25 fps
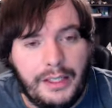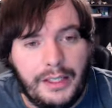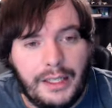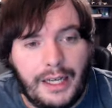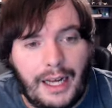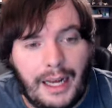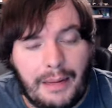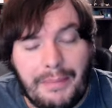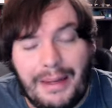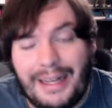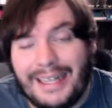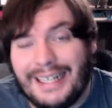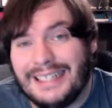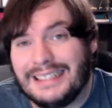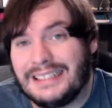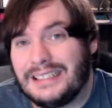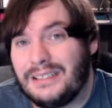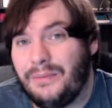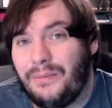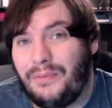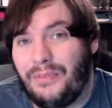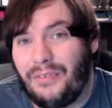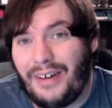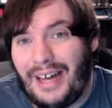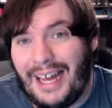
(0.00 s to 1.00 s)
I might get some
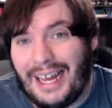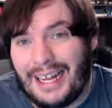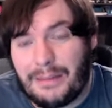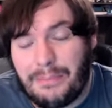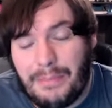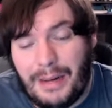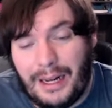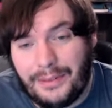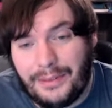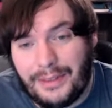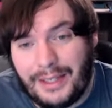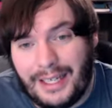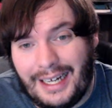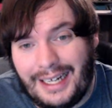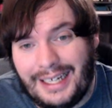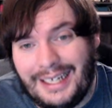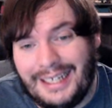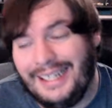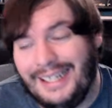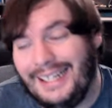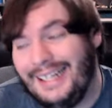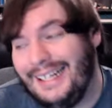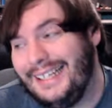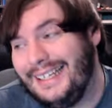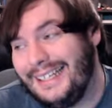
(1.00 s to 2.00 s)
flack about that
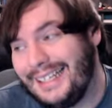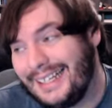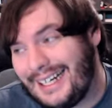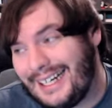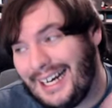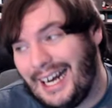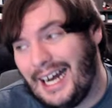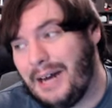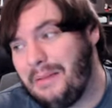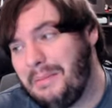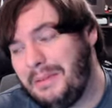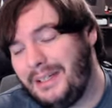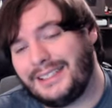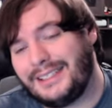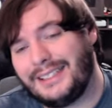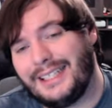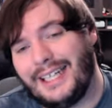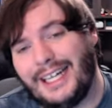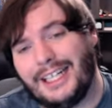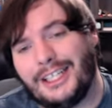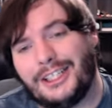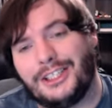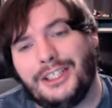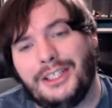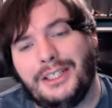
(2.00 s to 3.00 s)
in the comment
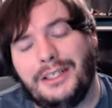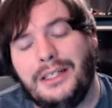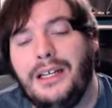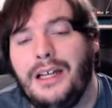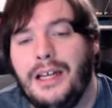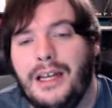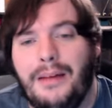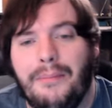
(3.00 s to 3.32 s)
section